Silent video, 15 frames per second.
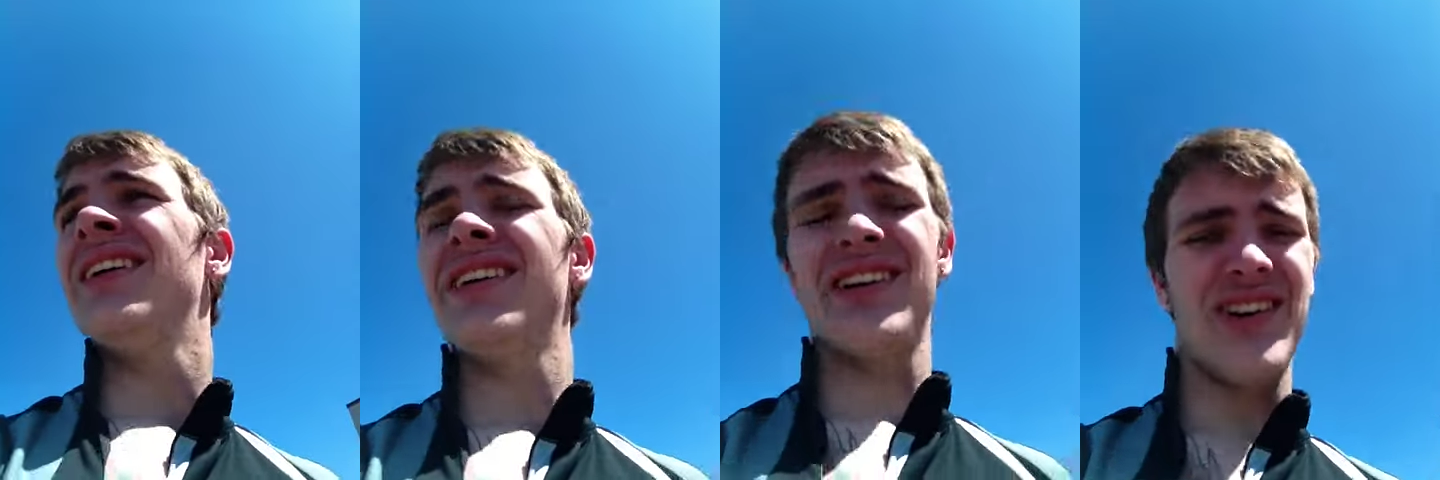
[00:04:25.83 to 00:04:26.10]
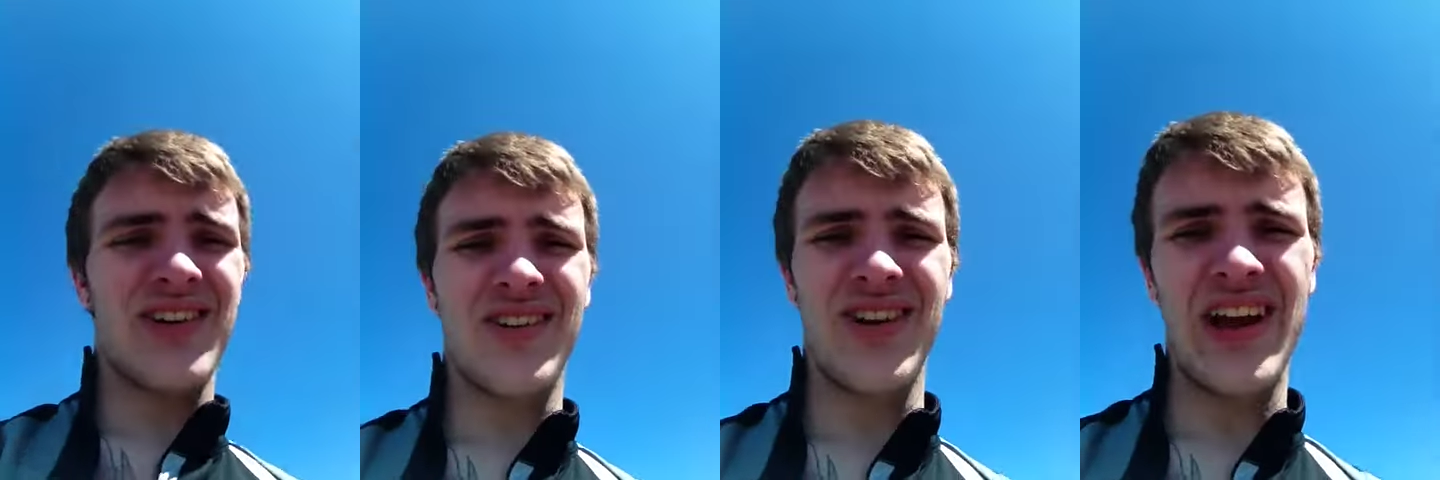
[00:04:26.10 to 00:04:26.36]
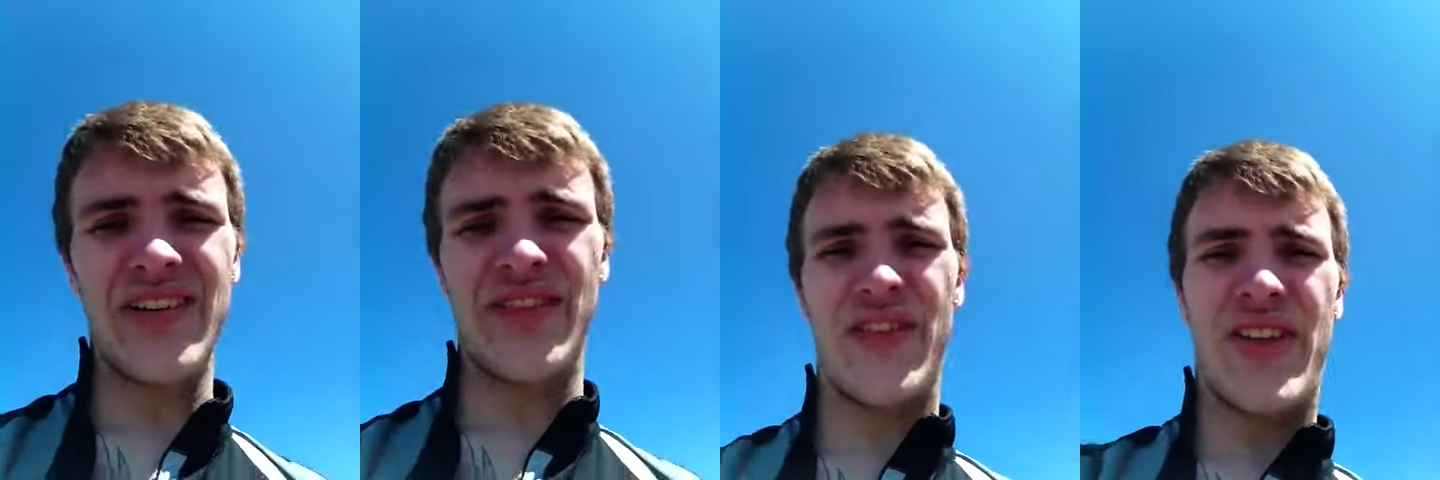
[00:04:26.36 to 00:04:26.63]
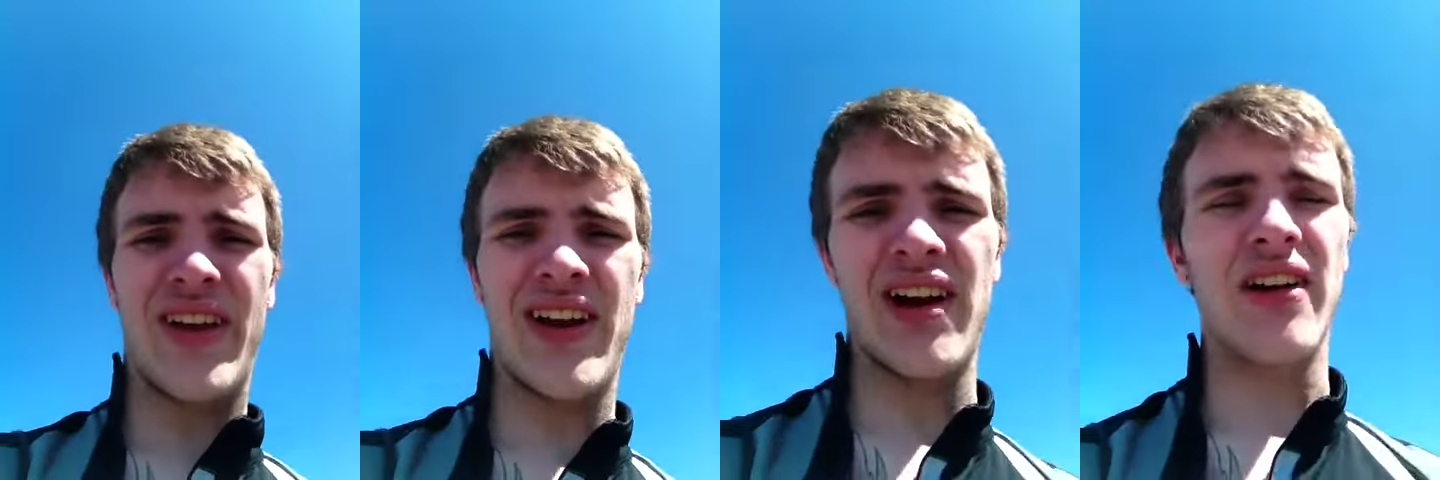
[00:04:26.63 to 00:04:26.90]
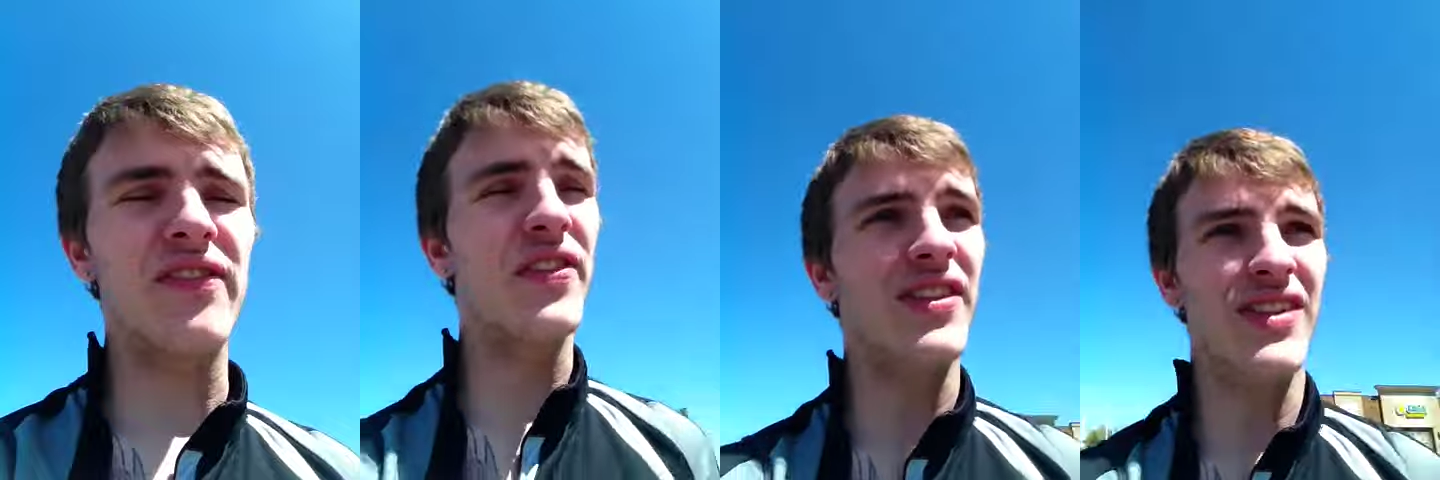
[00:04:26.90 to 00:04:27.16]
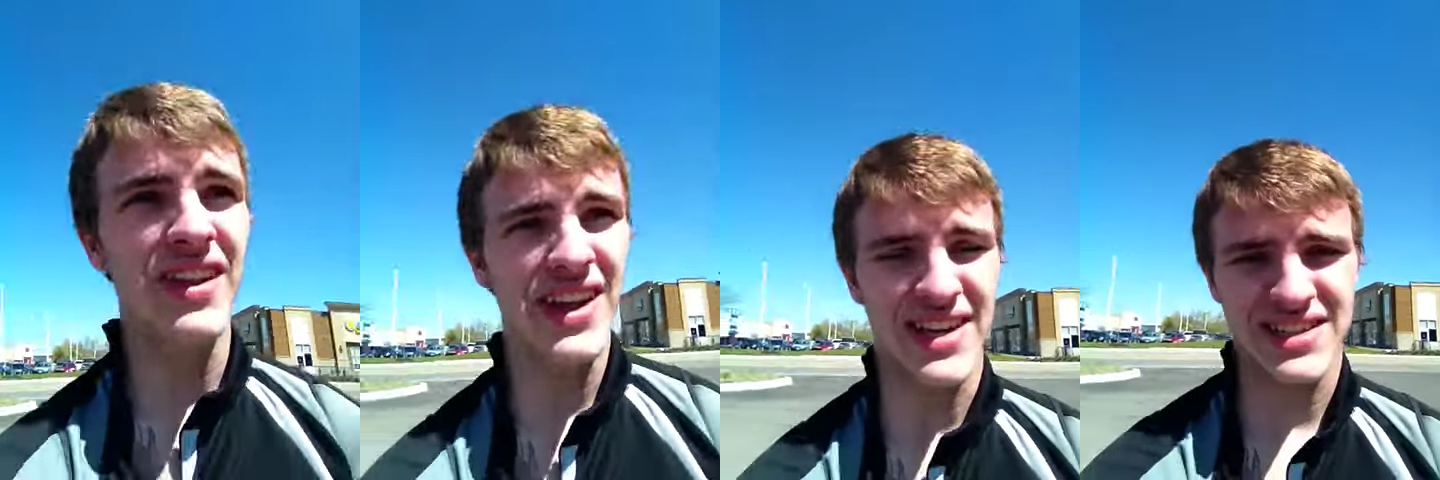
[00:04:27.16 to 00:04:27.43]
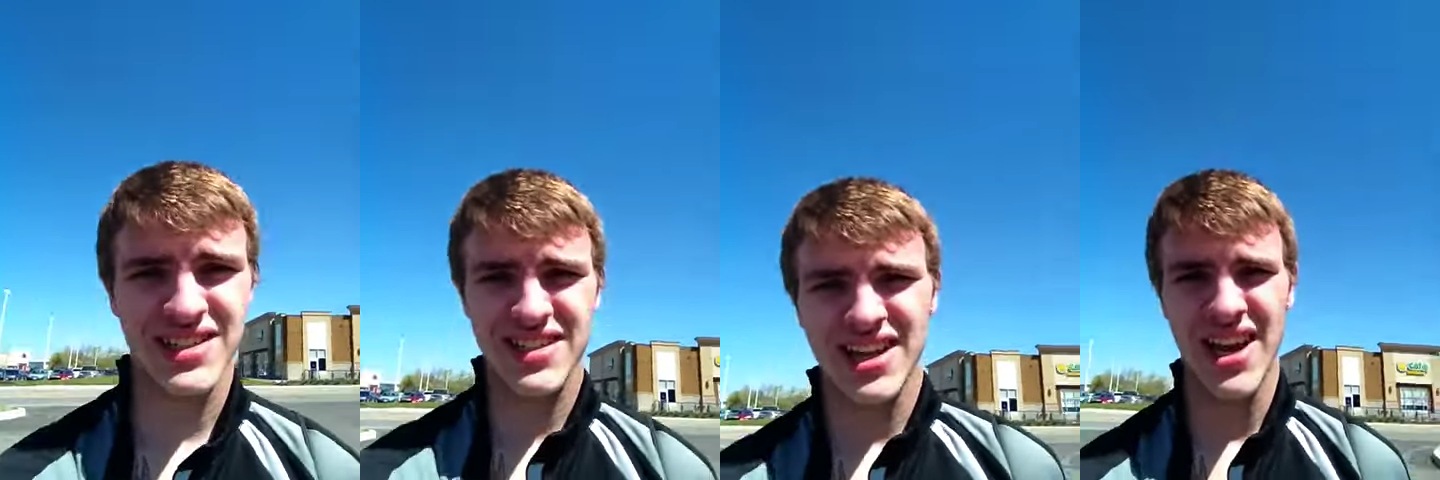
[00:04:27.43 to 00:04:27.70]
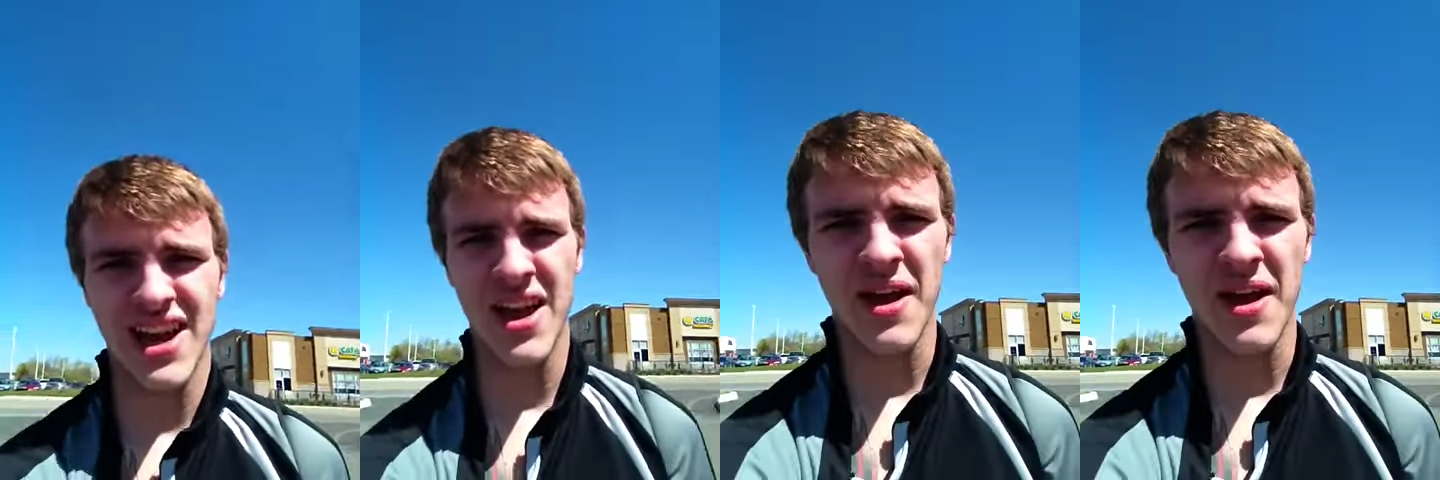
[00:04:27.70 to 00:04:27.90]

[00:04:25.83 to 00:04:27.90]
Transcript: you know, everything off the list.